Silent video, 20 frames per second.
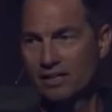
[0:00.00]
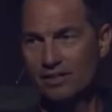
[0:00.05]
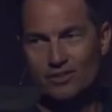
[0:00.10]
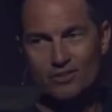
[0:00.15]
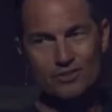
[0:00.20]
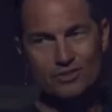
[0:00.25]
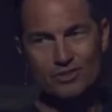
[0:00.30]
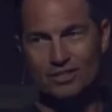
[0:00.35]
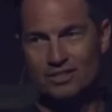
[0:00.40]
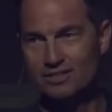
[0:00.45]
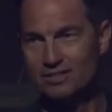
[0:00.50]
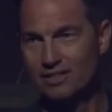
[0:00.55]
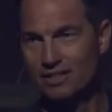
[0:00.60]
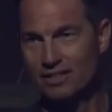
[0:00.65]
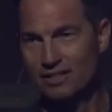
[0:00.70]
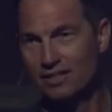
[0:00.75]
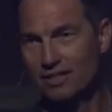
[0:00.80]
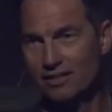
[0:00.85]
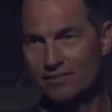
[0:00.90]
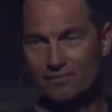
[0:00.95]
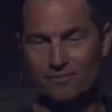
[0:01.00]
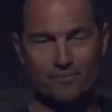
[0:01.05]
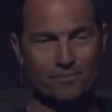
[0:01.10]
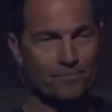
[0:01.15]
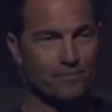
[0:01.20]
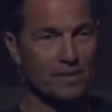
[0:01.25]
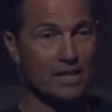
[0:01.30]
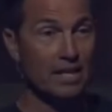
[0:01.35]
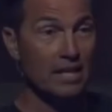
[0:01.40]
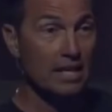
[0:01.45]
Usually it's not that.
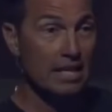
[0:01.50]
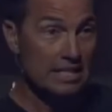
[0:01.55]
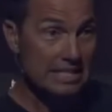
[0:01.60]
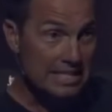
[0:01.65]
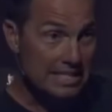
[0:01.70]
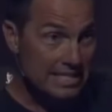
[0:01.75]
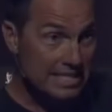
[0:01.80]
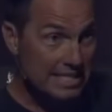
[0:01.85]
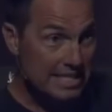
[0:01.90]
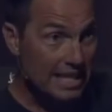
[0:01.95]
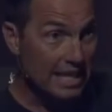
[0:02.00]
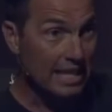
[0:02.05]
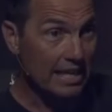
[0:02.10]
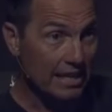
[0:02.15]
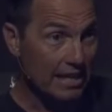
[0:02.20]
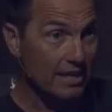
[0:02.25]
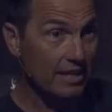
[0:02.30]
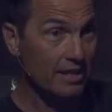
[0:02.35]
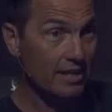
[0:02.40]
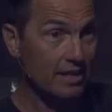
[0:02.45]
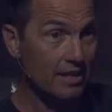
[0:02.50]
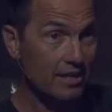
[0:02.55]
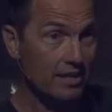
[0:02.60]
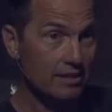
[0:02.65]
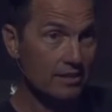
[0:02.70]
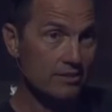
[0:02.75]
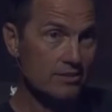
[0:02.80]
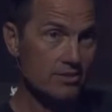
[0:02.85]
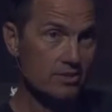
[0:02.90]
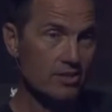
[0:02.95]
Sin,
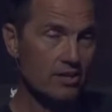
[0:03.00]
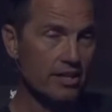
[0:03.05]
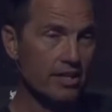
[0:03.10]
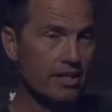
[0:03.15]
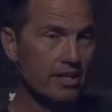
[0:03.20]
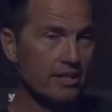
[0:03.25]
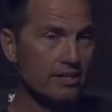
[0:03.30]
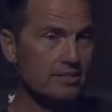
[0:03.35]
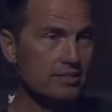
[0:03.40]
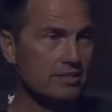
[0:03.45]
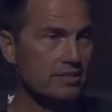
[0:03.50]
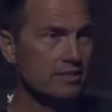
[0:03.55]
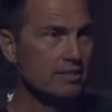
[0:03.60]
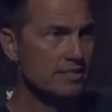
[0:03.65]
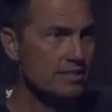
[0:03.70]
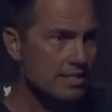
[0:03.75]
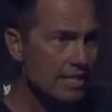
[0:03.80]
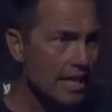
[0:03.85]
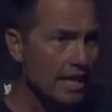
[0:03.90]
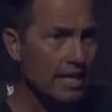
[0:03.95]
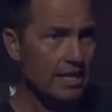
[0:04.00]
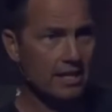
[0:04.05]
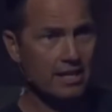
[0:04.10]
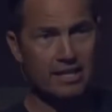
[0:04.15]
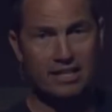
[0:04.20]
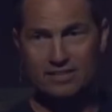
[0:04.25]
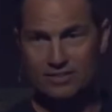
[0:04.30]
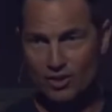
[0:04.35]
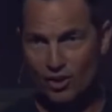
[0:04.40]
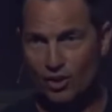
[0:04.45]
sorry guys, sin
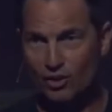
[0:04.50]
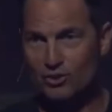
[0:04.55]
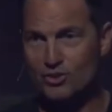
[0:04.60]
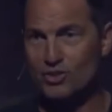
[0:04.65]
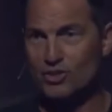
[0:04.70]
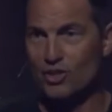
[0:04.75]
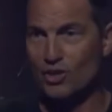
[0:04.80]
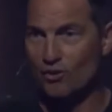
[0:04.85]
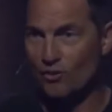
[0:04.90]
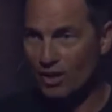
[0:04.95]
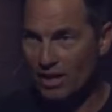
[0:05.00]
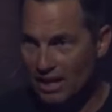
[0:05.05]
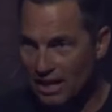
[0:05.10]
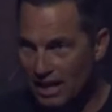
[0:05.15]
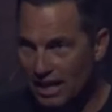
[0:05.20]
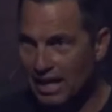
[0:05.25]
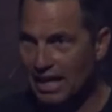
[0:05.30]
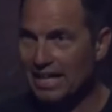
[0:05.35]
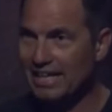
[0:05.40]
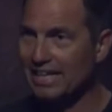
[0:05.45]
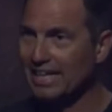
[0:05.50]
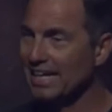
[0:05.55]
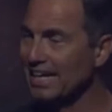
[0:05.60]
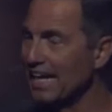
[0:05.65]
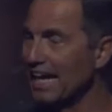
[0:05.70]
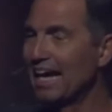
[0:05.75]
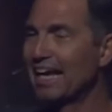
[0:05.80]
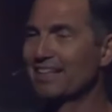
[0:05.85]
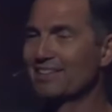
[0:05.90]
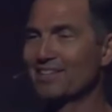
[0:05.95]
is also
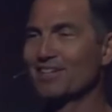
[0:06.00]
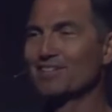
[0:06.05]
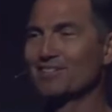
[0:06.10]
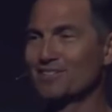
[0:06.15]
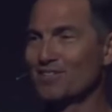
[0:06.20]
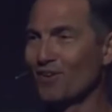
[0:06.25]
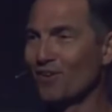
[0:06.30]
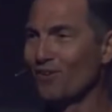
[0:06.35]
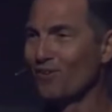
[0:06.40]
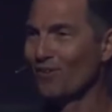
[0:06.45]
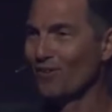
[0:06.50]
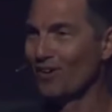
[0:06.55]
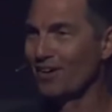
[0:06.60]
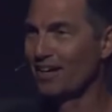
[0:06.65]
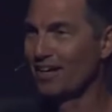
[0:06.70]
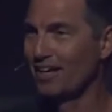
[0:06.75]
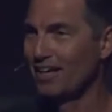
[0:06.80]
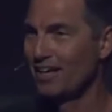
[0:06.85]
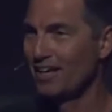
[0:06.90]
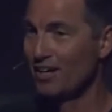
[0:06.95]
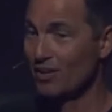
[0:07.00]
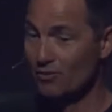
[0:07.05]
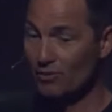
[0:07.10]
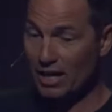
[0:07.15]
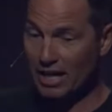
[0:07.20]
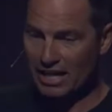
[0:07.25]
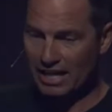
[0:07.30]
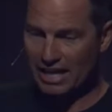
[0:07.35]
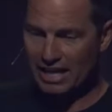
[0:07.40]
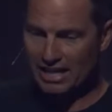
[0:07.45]
hiding at the door,
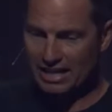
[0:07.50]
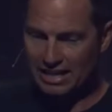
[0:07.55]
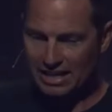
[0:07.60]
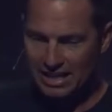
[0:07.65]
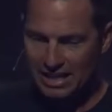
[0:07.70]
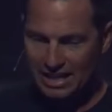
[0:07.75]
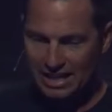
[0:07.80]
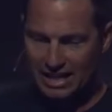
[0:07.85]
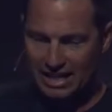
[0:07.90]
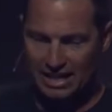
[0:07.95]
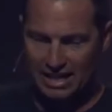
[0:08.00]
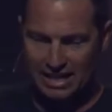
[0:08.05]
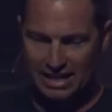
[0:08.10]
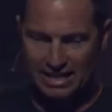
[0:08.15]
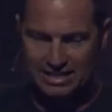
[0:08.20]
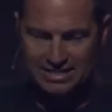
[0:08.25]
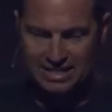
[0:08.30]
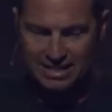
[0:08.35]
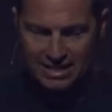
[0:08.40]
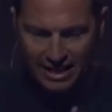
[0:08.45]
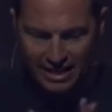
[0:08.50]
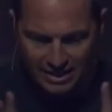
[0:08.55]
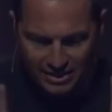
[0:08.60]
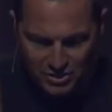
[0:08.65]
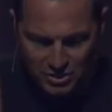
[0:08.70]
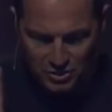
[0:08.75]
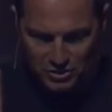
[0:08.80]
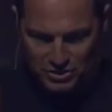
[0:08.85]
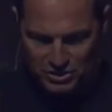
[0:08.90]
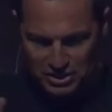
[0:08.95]
right? And it's an
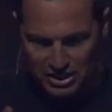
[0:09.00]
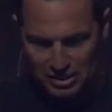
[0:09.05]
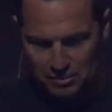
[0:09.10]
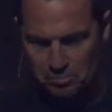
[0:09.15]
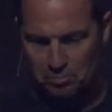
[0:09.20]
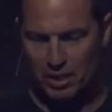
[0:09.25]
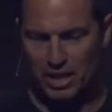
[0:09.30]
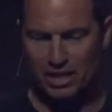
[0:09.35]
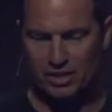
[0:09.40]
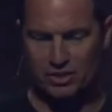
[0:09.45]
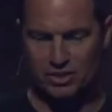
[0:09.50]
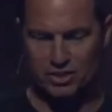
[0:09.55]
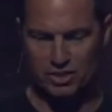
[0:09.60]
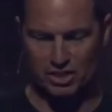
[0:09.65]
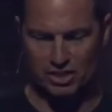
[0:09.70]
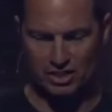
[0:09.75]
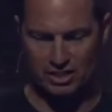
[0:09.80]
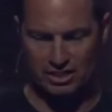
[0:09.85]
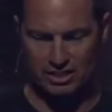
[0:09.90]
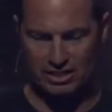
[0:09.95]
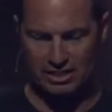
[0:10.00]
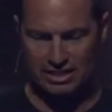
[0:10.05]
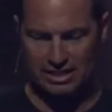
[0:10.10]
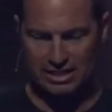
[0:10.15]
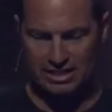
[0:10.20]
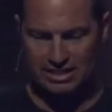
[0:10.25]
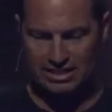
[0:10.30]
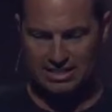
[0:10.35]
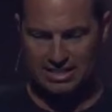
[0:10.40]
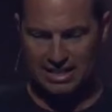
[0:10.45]
interesting picture.
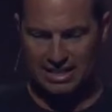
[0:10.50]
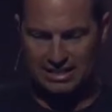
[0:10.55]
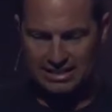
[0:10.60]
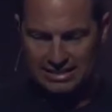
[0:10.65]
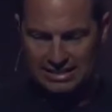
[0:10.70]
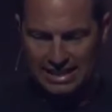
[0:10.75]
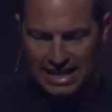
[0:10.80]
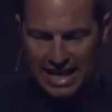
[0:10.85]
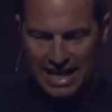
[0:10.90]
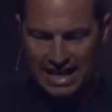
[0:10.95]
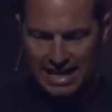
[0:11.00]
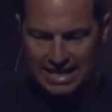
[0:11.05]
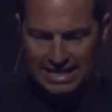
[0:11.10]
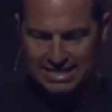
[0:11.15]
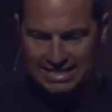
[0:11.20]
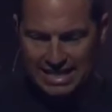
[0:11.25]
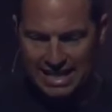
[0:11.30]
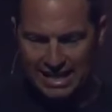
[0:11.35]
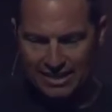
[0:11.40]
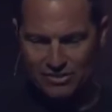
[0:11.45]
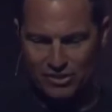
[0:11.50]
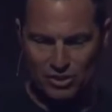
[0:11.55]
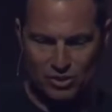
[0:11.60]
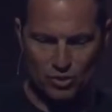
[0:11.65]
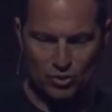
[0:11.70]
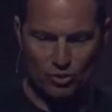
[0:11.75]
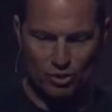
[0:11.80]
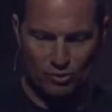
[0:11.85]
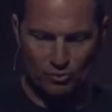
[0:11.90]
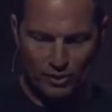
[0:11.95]
Sin lies at the
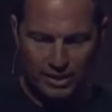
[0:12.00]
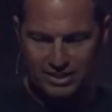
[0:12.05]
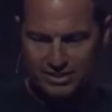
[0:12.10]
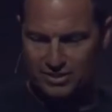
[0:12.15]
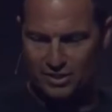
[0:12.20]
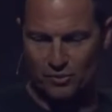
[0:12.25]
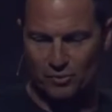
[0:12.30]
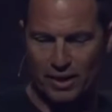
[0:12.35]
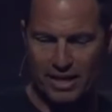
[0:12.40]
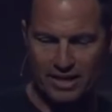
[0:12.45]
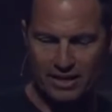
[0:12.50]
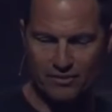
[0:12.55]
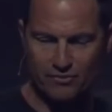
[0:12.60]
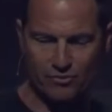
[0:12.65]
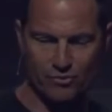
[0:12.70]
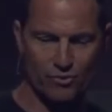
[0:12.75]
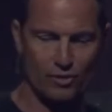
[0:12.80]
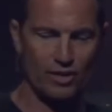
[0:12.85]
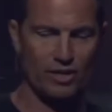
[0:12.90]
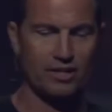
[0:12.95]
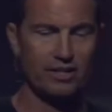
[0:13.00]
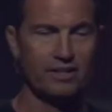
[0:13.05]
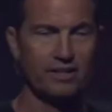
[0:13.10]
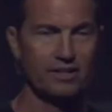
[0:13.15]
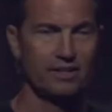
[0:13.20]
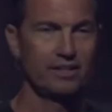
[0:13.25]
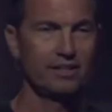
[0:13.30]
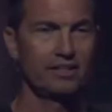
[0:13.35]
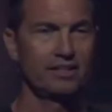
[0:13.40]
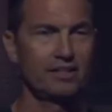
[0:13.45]
door. What is it waiting for?
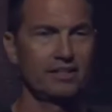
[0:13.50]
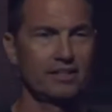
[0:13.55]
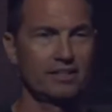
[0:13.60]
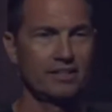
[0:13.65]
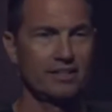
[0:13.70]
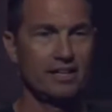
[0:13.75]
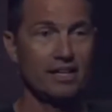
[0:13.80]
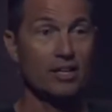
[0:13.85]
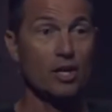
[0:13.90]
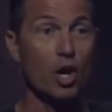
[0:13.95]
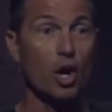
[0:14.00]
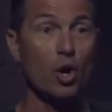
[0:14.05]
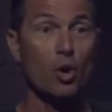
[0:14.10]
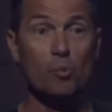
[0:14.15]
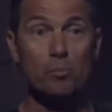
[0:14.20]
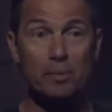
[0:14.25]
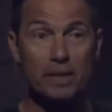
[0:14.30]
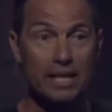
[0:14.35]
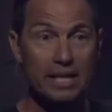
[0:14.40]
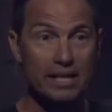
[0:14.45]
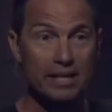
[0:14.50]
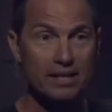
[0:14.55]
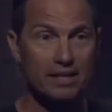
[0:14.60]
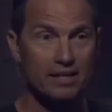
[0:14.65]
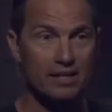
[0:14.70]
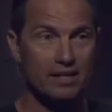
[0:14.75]
An opening.